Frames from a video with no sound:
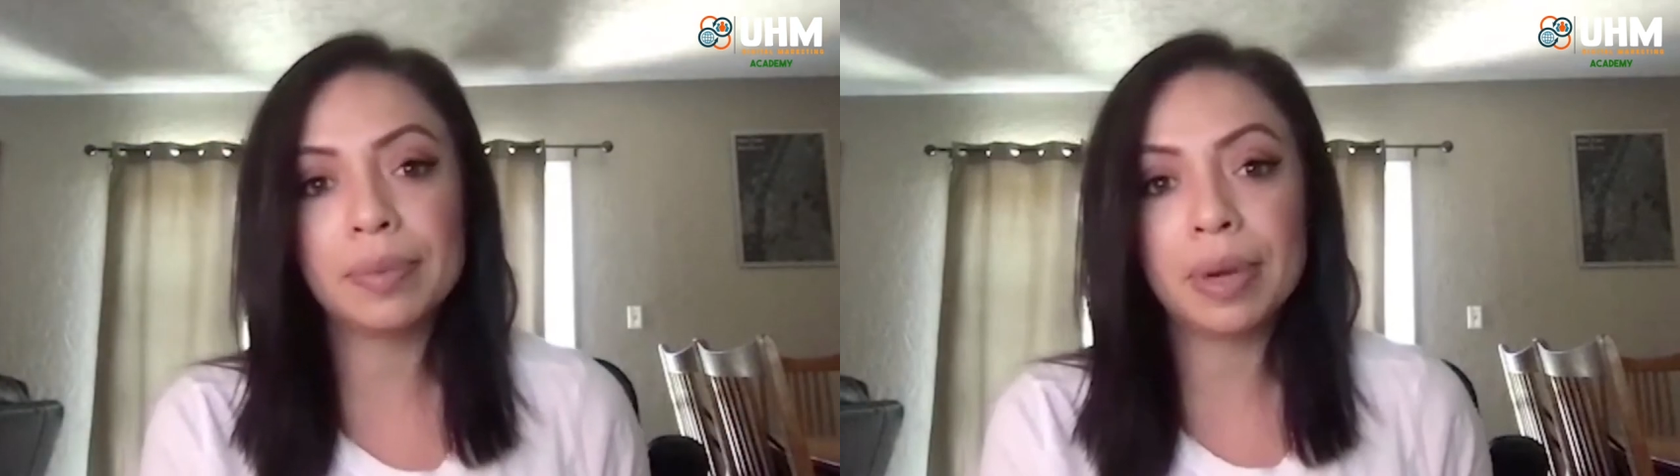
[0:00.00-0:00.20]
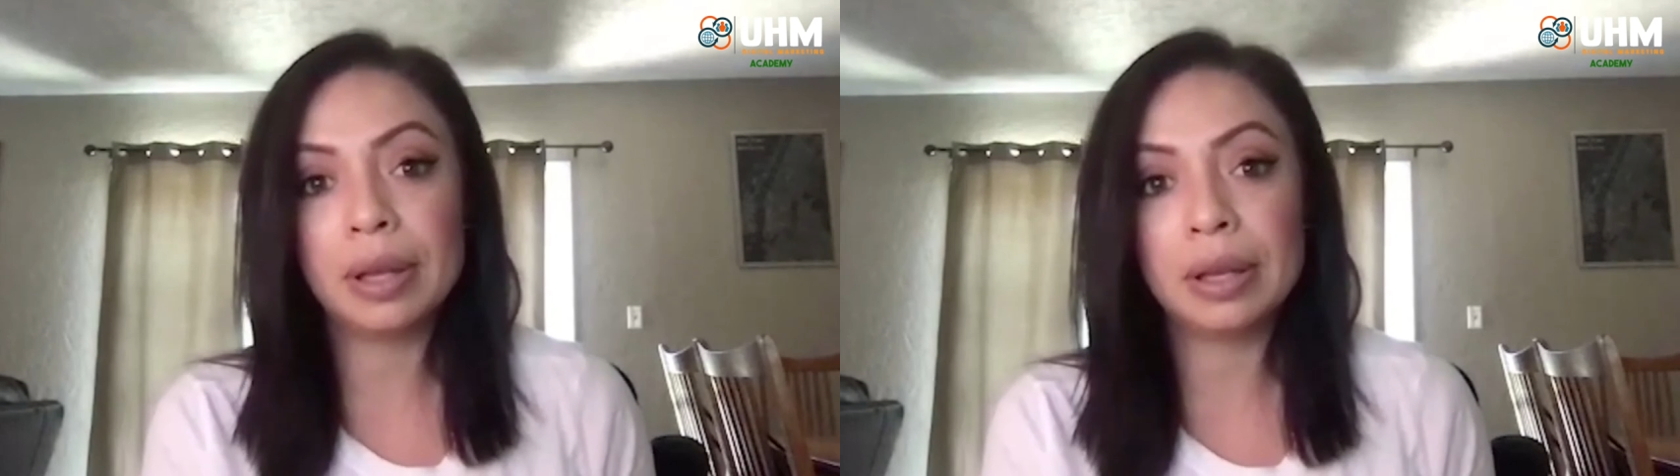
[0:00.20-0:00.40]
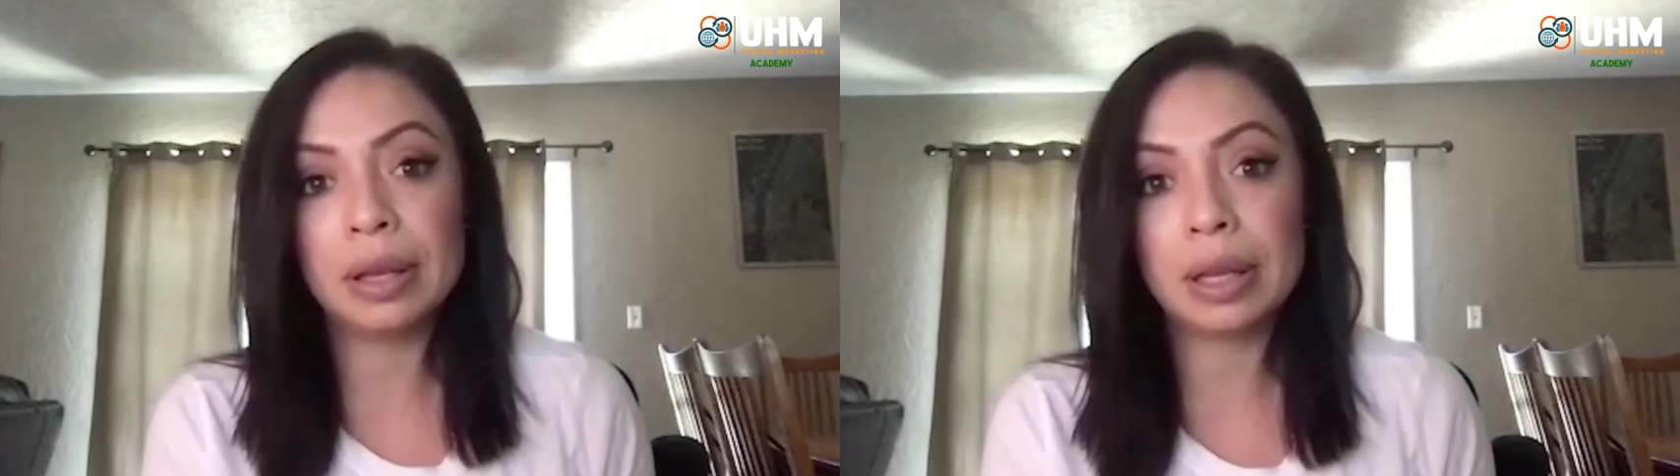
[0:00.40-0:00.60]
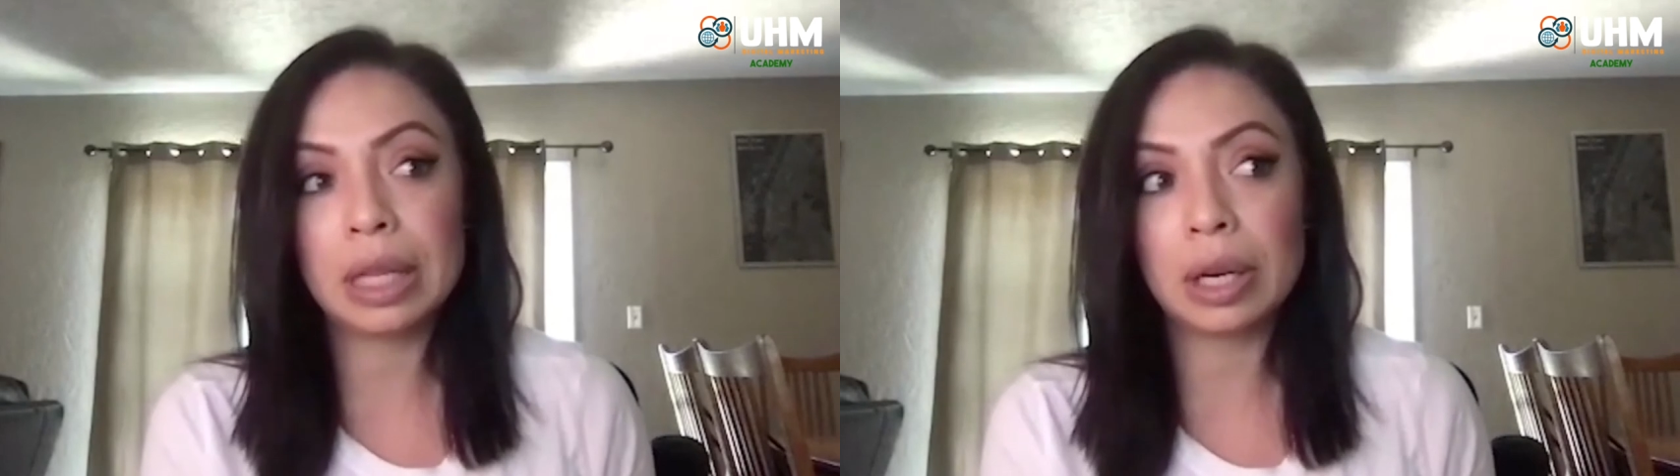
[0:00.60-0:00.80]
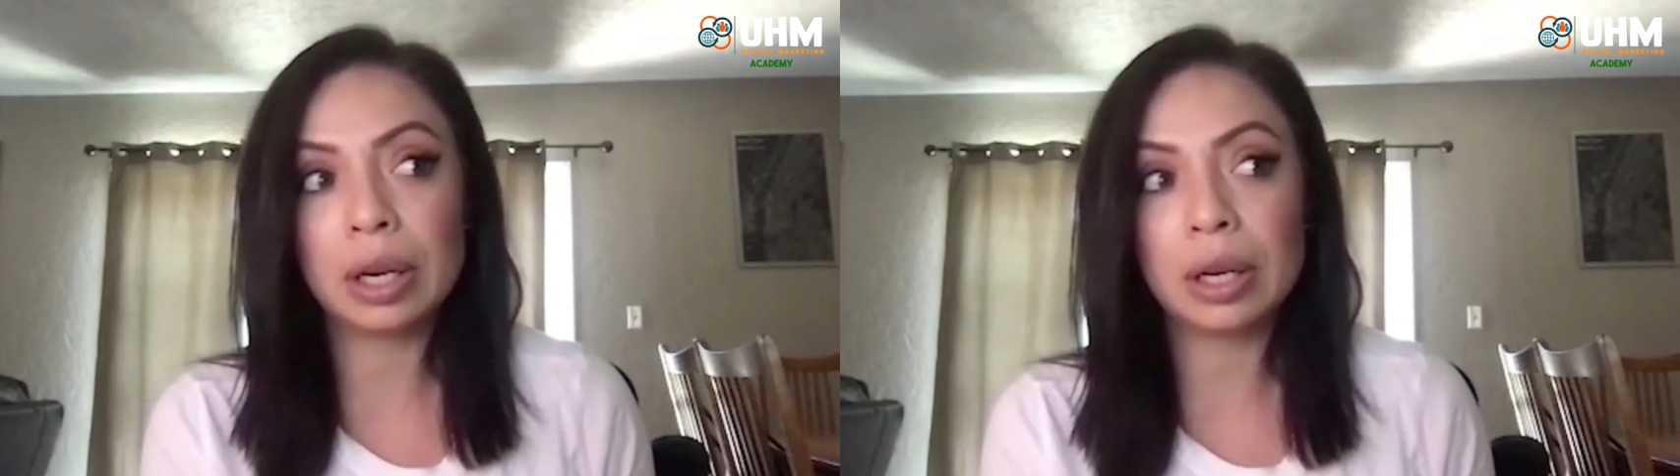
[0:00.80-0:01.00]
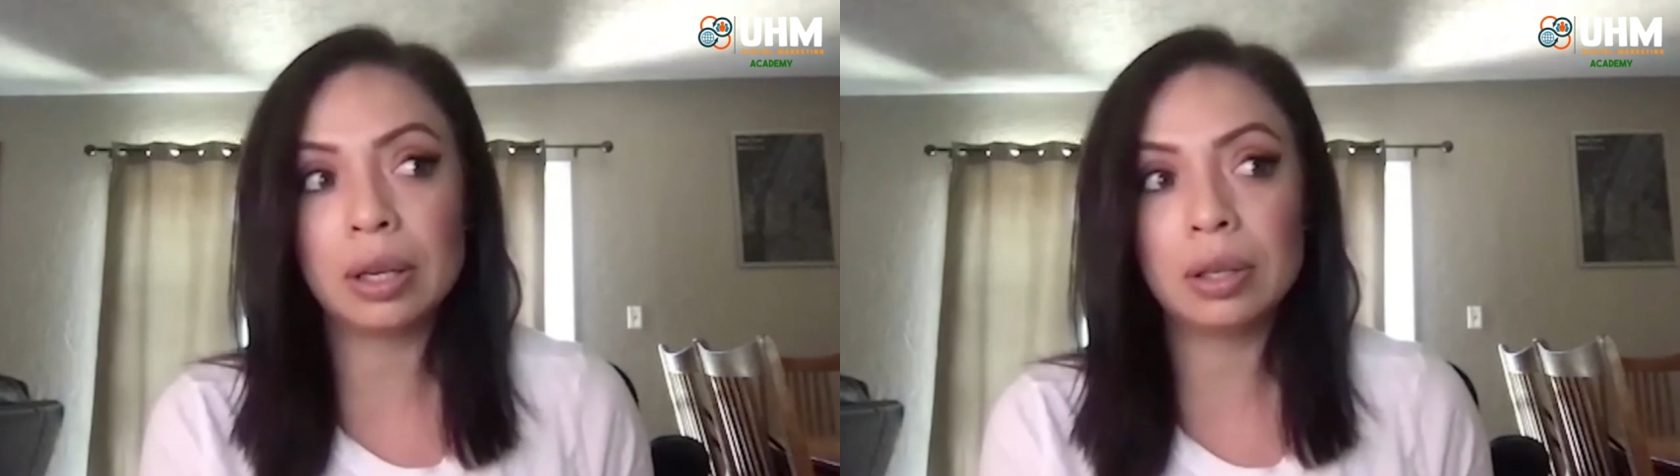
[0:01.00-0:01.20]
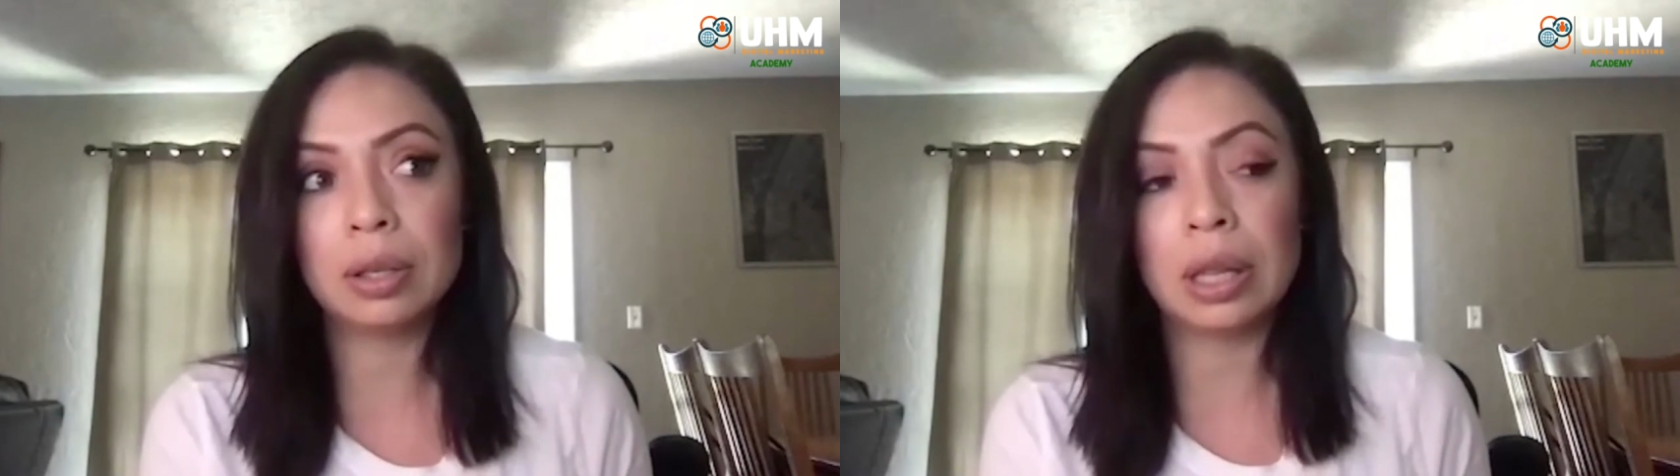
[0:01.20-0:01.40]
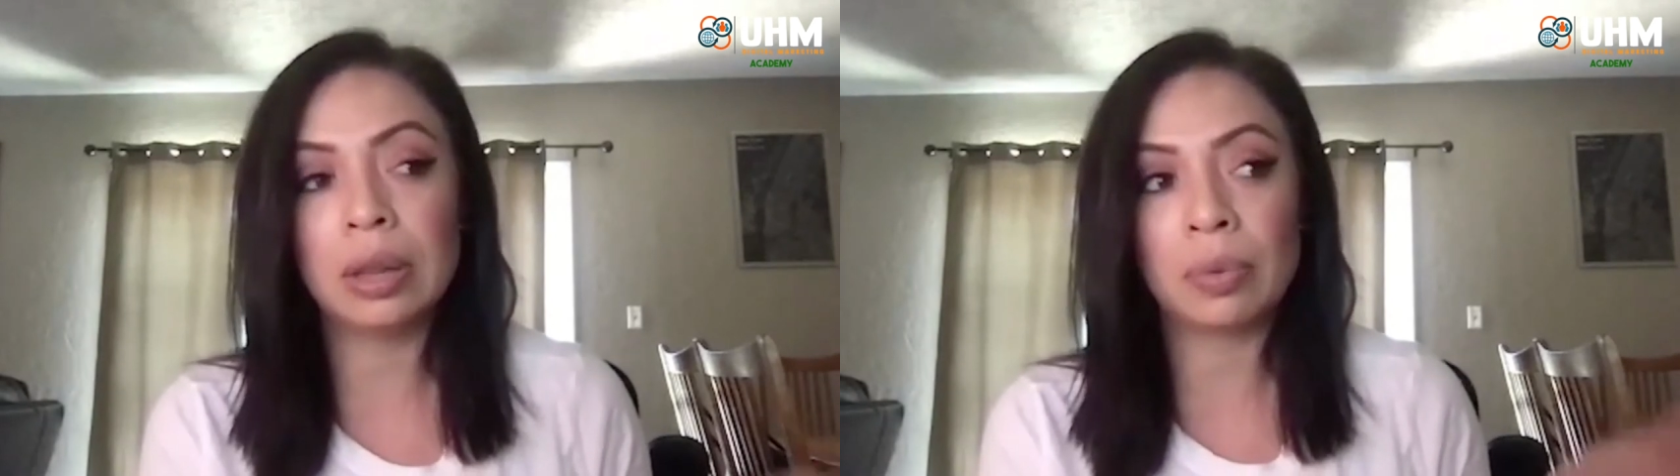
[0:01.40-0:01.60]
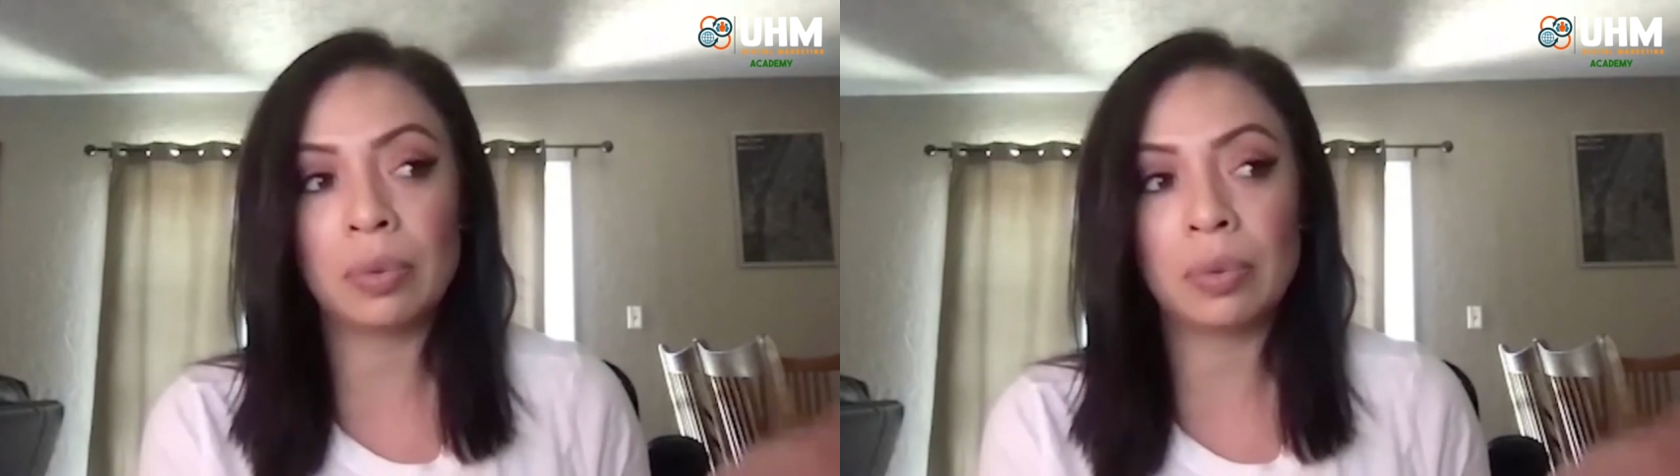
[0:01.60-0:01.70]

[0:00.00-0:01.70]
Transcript: And they're gonna, and